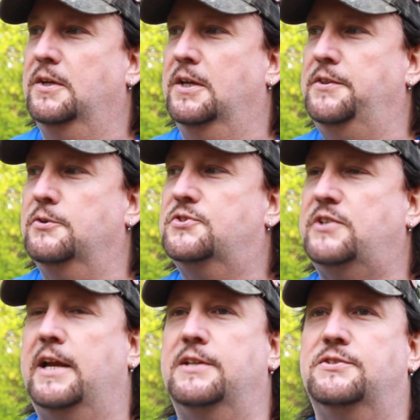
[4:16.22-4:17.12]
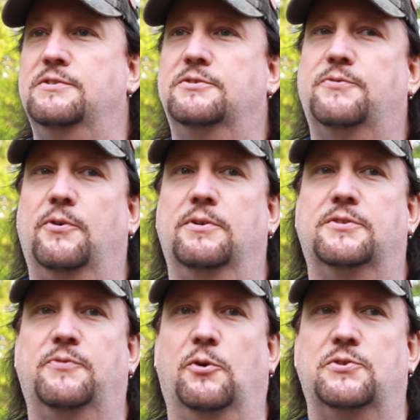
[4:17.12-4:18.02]
and there's science in as far
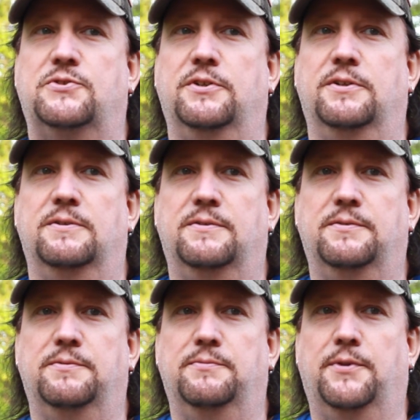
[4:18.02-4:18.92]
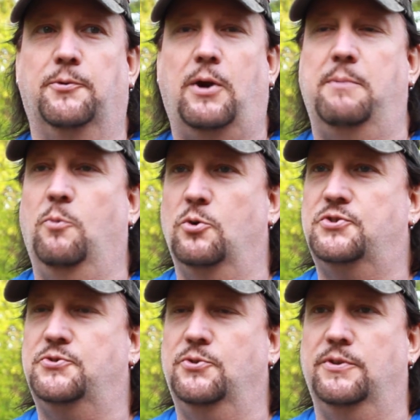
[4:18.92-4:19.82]
as the right
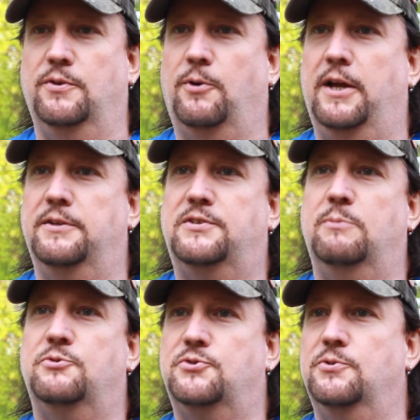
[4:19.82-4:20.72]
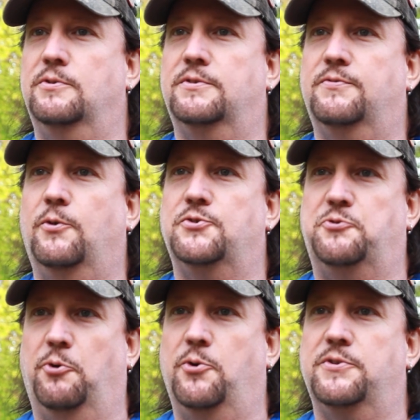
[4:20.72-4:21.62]
moisture and the right temperature as far as
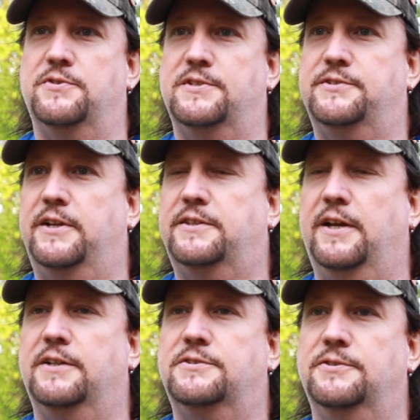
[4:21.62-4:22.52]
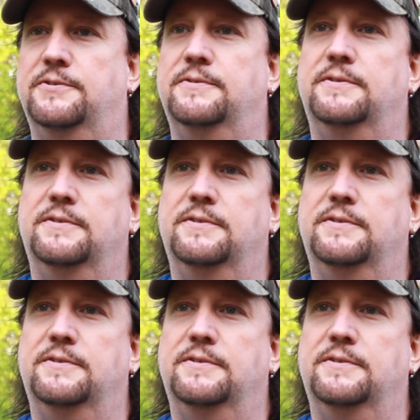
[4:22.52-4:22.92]
growth and things like that. So